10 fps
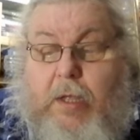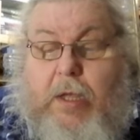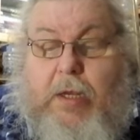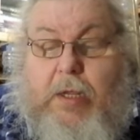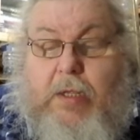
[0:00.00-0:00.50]

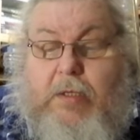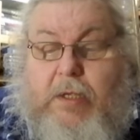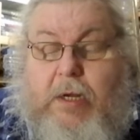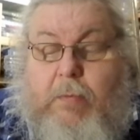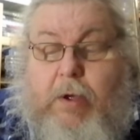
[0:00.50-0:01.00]
It is
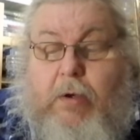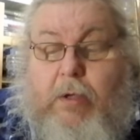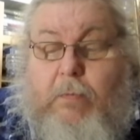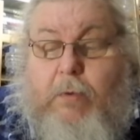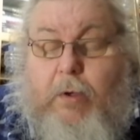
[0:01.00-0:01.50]
an
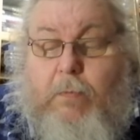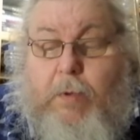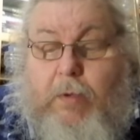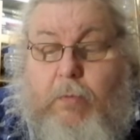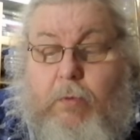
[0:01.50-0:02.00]
American book
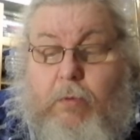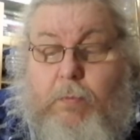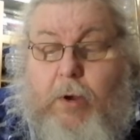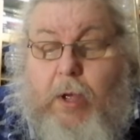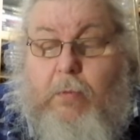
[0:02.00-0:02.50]
by Ruth
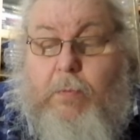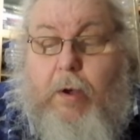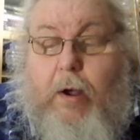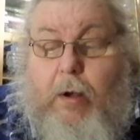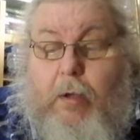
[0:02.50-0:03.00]
Brown
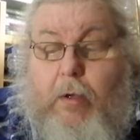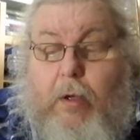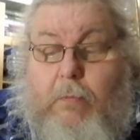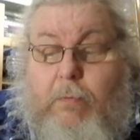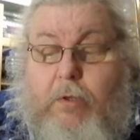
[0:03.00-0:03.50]
Park
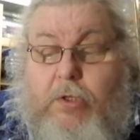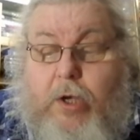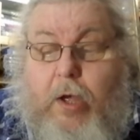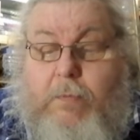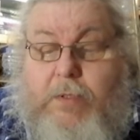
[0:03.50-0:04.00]
on
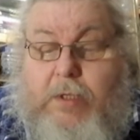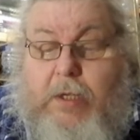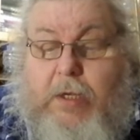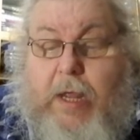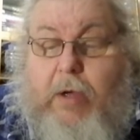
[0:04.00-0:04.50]
bookshops
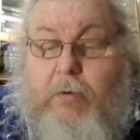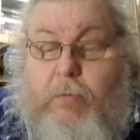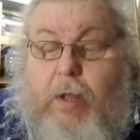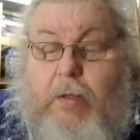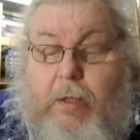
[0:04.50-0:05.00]
and how to
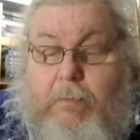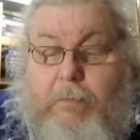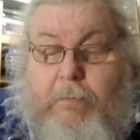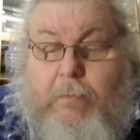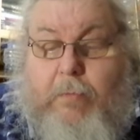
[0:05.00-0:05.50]
run them.
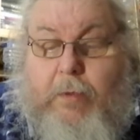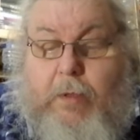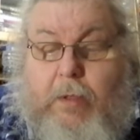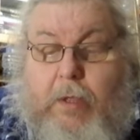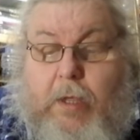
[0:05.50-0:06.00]

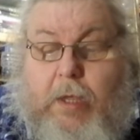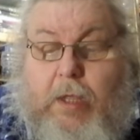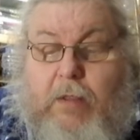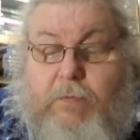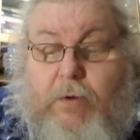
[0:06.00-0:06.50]

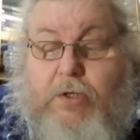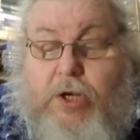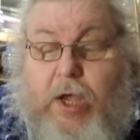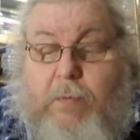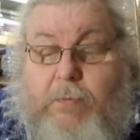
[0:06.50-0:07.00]
In the first
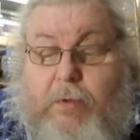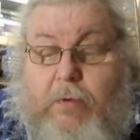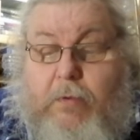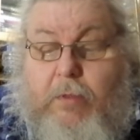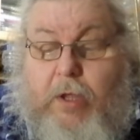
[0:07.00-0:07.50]

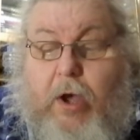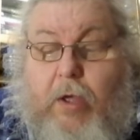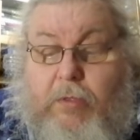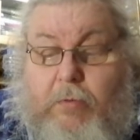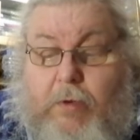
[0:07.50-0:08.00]
chapter, the
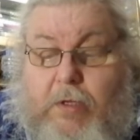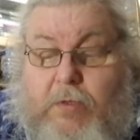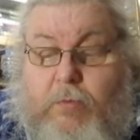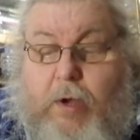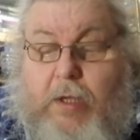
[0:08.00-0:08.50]

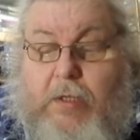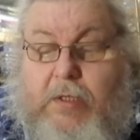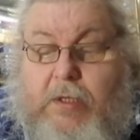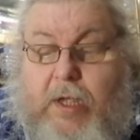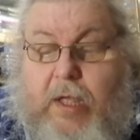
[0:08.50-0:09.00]
authoress
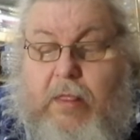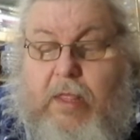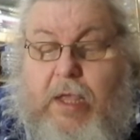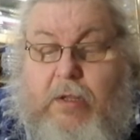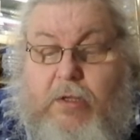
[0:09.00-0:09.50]
writes a
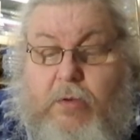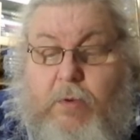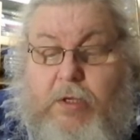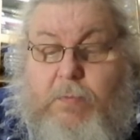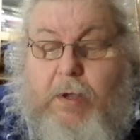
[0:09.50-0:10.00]
thing to
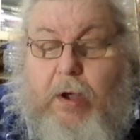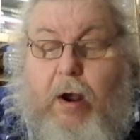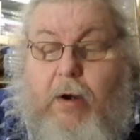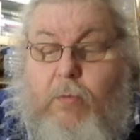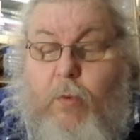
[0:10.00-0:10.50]
which my
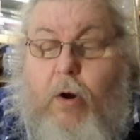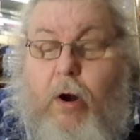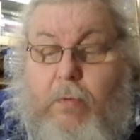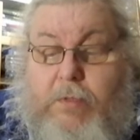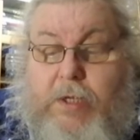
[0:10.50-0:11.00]
heart
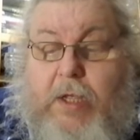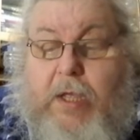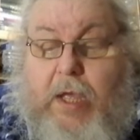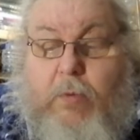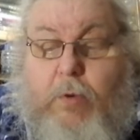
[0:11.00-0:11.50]
warms
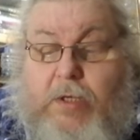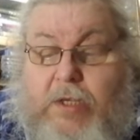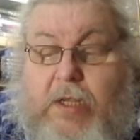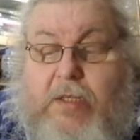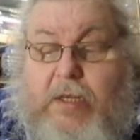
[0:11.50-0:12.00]
and which
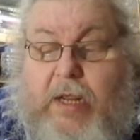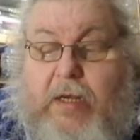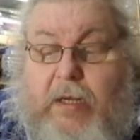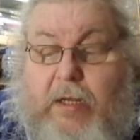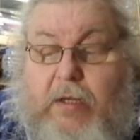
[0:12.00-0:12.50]

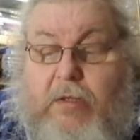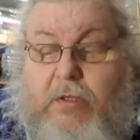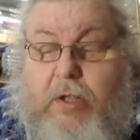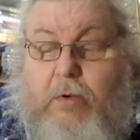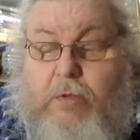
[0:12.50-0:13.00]
incidentally
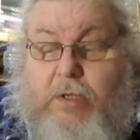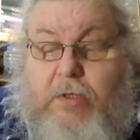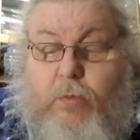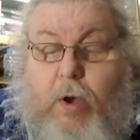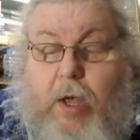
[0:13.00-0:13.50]

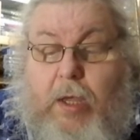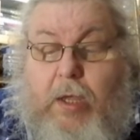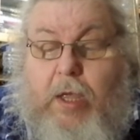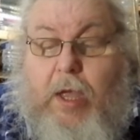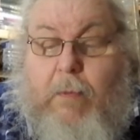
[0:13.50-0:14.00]
discloses why
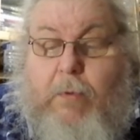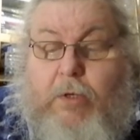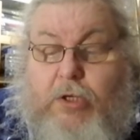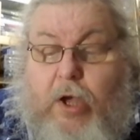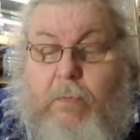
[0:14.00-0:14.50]
a
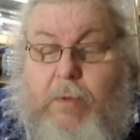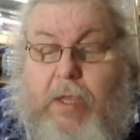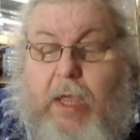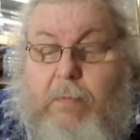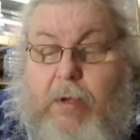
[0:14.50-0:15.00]
bookshop
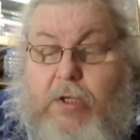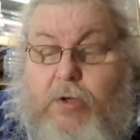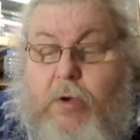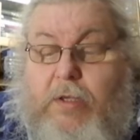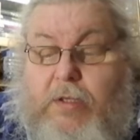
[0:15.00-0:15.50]
became my
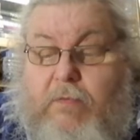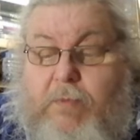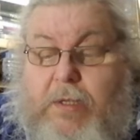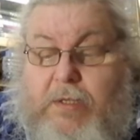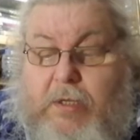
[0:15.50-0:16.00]
choice of
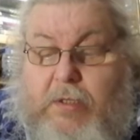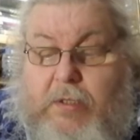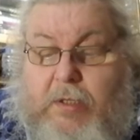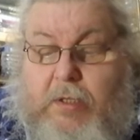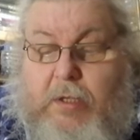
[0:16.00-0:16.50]

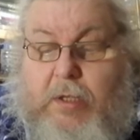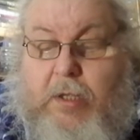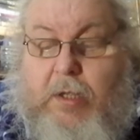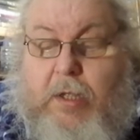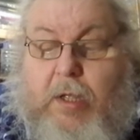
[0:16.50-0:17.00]
business.
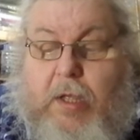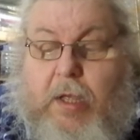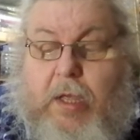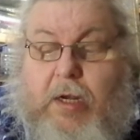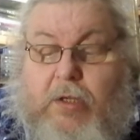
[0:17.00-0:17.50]

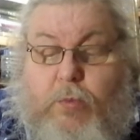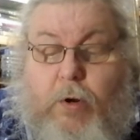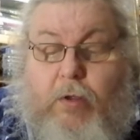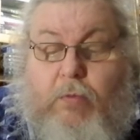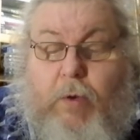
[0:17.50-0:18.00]
It is
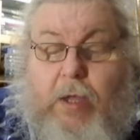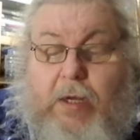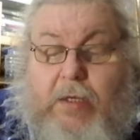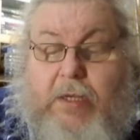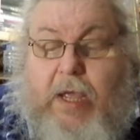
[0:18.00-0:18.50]
worth
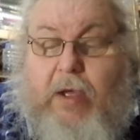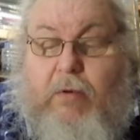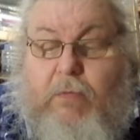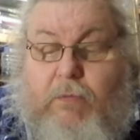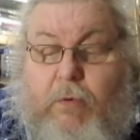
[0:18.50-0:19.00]
writing
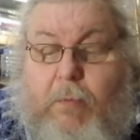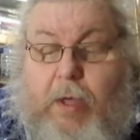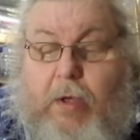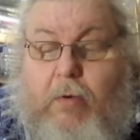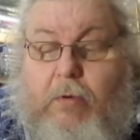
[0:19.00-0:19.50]
down for
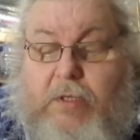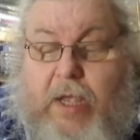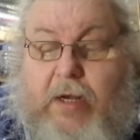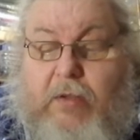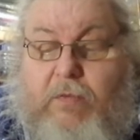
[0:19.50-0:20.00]
my own
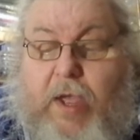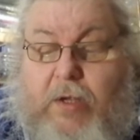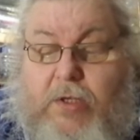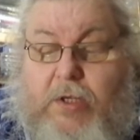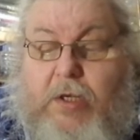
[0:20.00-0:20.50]

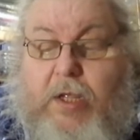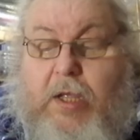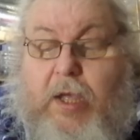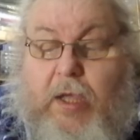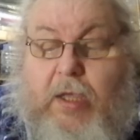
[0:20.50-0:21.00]
satisfaction.
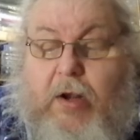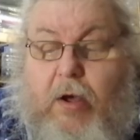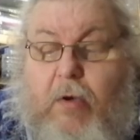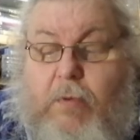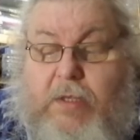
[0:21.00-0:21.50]
I can
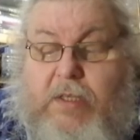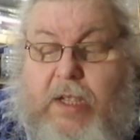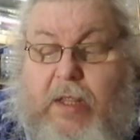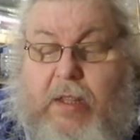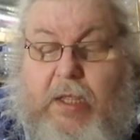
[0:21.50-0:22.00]
always
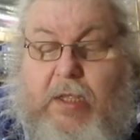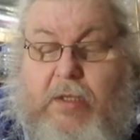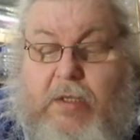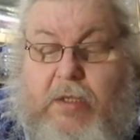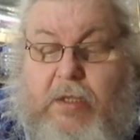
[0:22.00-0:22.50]
set
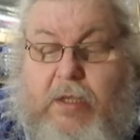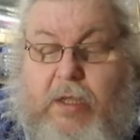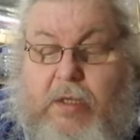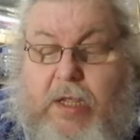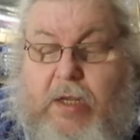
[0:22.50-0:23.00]
these
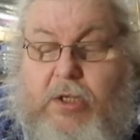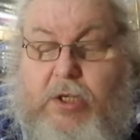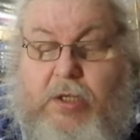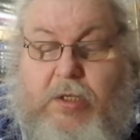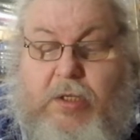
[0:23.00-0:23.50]

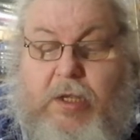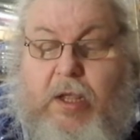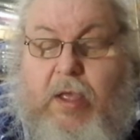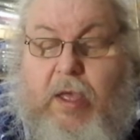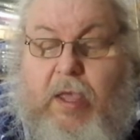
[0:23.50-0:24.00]
contentions
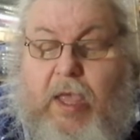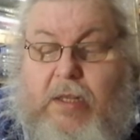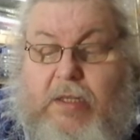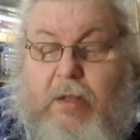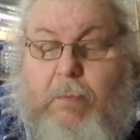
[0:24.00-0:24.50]

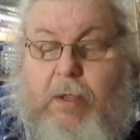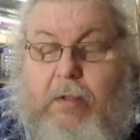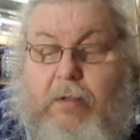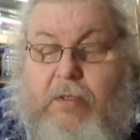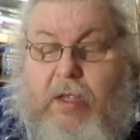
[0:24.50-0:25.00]
against the
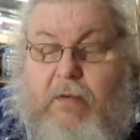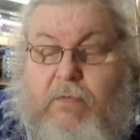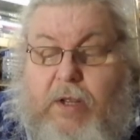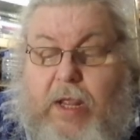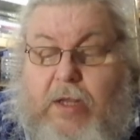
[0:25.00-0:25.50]
bills and
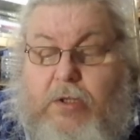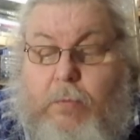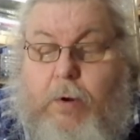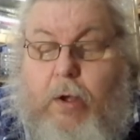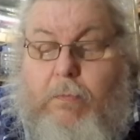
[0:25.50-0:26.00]
financial
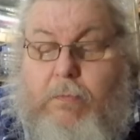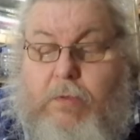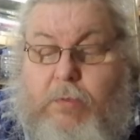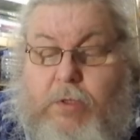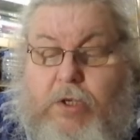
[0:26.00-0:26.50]

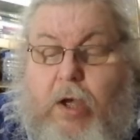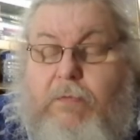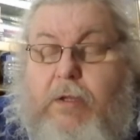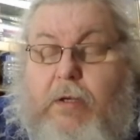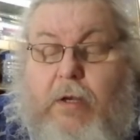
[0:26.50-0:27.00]
problems which
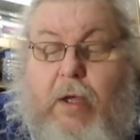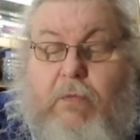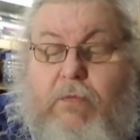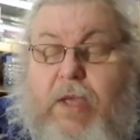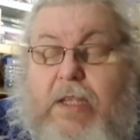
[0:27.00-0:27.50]
often
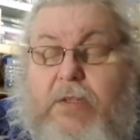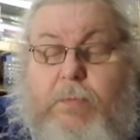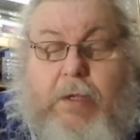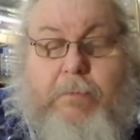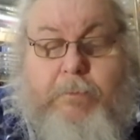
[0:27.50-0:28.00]
outface
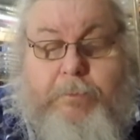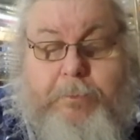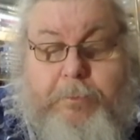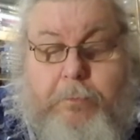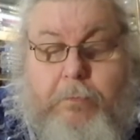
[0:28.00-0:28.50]
me.
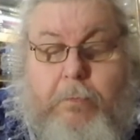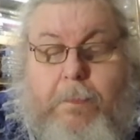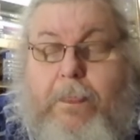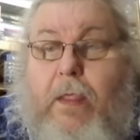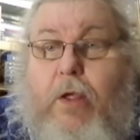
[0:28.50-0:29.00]

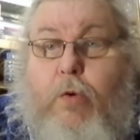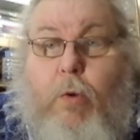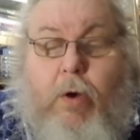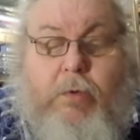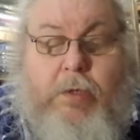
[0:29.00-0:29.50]

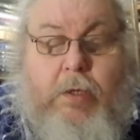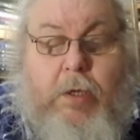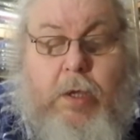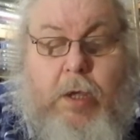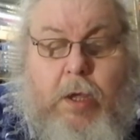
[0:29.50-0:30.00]
Quote,
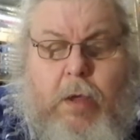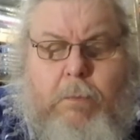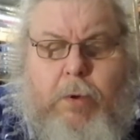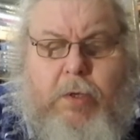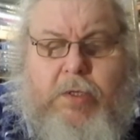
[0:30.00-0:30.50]

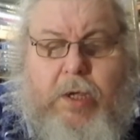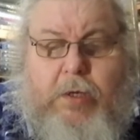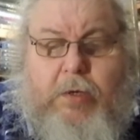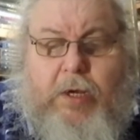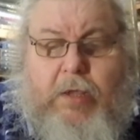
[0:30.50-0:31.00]
books
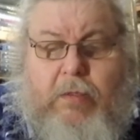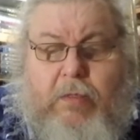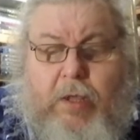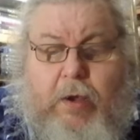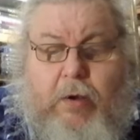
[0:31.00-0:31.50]
underneath
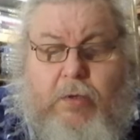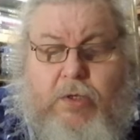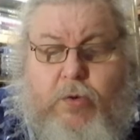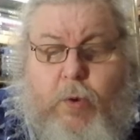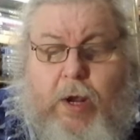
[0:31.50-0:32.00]
their
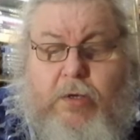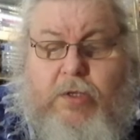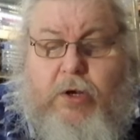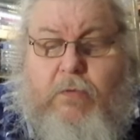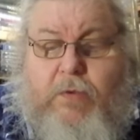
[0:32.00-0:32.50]
square
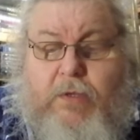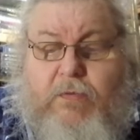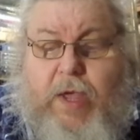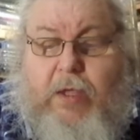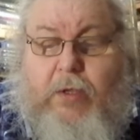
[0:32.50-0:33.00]
surface
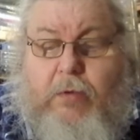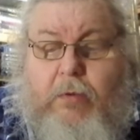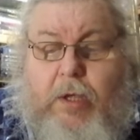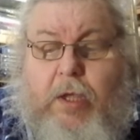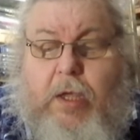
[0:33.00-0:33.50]
value
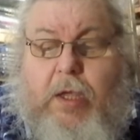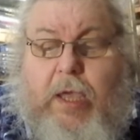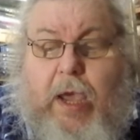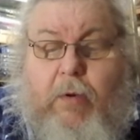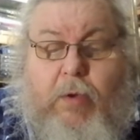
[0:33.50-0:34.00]

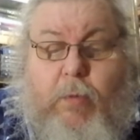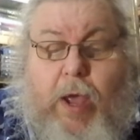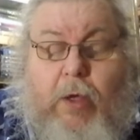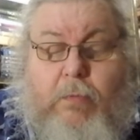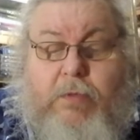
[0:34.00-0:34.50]
carry
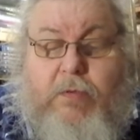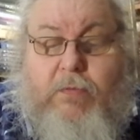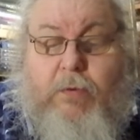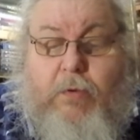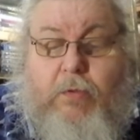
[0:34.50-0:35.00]
realms of
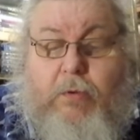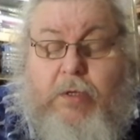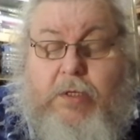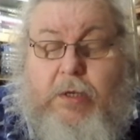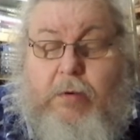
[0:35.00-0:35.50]
further
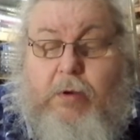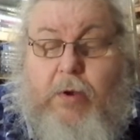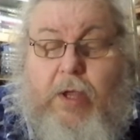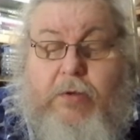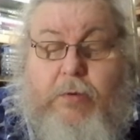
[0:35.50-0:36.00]

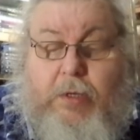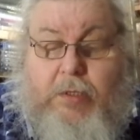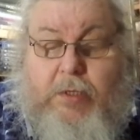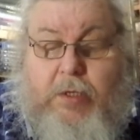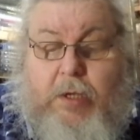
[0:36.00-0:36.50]
interior
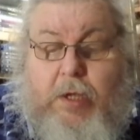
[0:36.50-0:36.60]
interest.